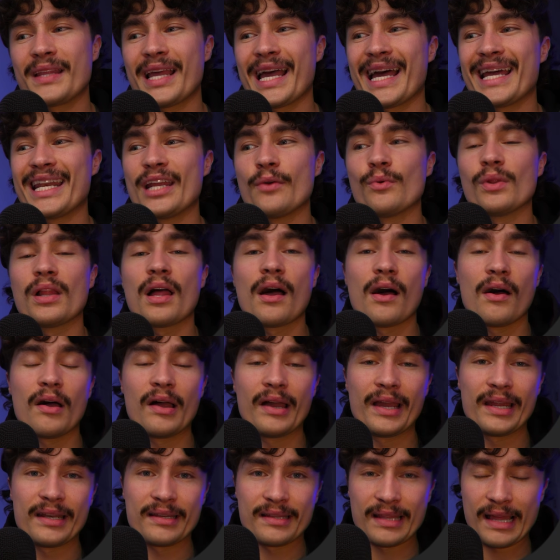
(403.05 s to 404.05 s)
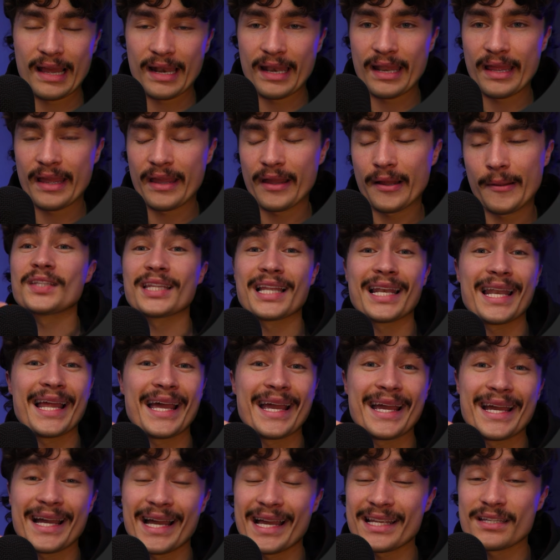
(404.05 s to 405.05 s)
and it will hide that layer. The
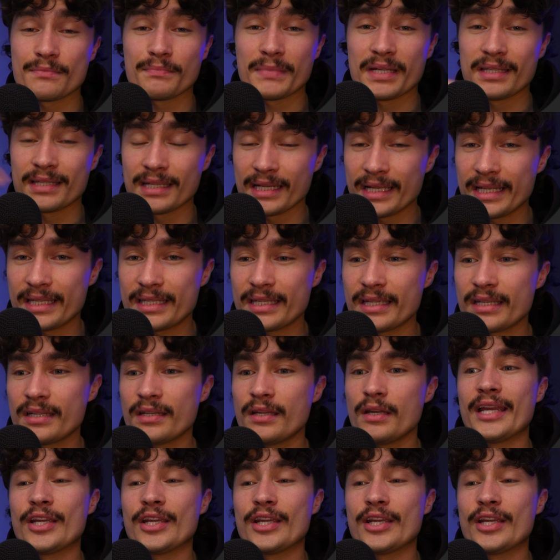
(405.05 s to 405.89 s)
layer hasn't been deleted.